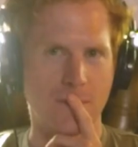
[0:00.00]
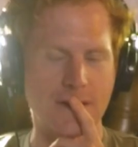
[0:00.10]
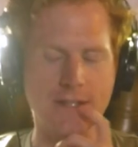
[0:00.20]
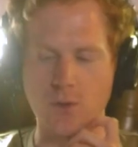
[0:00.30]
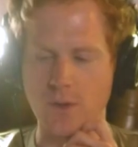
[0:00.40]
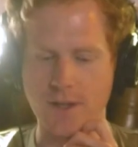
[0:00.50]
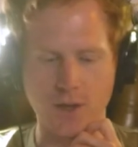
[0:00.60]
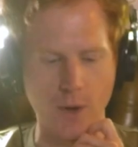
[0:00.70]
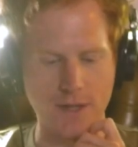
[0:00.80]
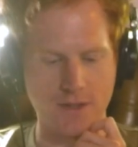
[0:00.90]
Is this all in a
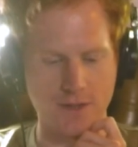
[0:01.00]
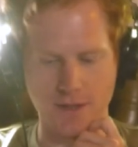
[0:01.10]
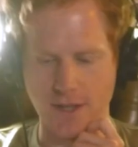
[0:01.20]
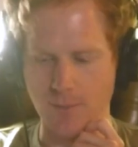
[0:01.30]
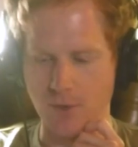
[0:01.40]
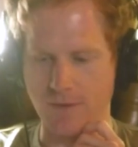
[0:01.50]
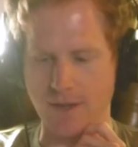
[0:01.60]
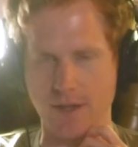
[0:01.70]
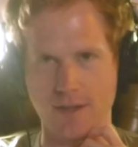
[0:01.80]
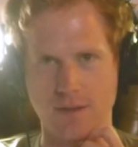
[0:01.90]
quest just to keep your
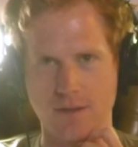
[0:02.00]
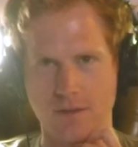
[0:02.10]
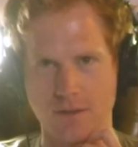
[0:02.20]
fitness?